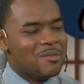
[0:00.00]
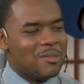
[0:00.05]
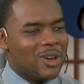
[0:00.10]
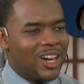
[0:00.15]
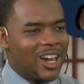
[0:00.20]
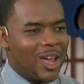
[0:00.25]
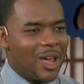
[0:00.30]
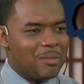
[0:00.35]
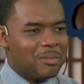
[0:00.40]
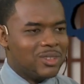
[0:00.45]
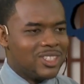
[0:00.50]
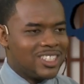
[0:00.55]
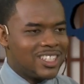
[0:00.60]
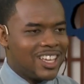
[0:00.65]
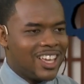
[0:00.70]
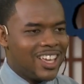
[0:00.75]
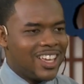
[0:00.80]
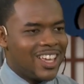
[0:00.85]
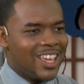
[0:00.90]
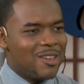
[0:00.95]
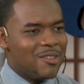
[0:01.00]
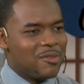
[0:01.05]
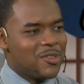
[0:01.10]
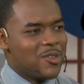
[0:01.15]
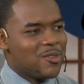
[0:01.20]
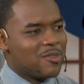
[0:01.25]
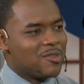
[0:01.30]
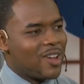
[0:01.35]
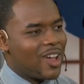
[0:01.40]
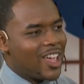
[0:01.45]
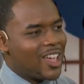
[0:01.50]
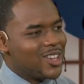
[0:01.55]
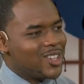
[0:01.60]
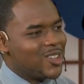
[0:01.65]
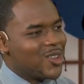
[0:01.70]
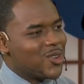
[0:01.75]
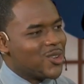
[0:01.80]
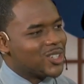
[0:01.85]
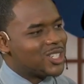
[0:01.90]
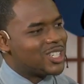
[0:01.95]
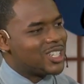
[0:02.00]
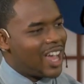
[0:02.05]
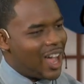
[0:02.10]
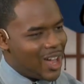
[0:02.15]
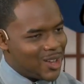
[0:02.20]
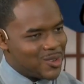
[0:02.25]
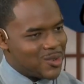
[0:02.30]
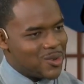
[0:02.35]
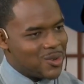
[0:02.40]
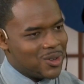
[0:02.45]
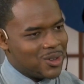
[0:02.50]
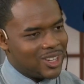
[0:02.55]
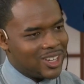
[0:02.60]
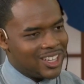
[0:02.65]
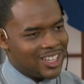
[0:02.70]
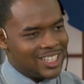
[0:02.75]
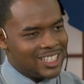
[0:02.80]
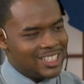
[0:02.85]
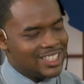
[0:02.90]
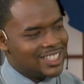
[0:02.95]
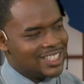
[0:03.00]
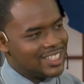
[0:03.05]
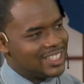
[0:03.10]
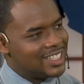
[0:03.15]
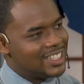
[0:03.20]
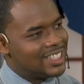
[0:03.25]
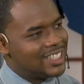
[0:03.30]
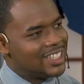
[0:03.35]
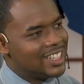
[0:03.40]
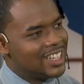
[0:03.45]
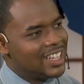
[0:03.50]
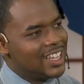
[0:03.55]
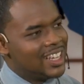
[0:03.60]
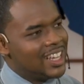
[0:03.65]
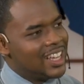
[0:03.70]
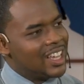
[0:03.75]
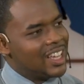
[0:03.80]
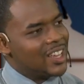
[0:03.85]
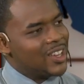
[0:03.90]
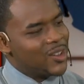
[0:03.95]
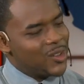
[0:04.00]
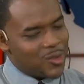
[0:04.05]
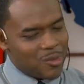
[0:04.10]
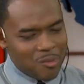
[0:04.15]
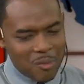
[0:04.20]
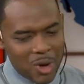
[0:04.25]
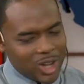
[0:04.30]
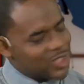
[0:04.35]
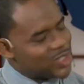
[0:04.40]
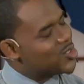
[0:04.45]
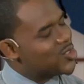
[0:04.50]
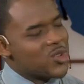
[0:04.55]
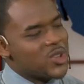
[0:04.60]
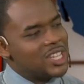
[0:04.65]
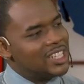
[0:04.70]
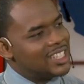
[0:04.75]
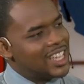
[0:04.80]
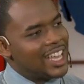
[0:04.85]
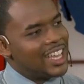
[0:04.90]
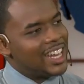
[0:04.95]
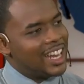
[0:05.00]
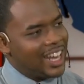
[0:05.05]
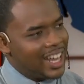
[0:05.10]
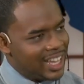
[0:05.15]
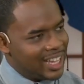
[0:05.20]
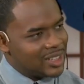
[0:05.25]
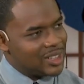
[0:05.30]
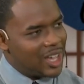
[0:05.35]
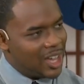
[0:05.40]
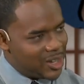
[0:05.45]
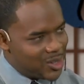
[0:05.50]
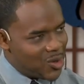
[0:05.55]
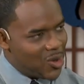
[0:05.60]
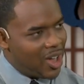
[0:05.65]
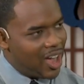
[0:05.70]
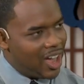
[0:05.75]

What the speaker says: But I'm saying if you find your shadow is a much greater in length than your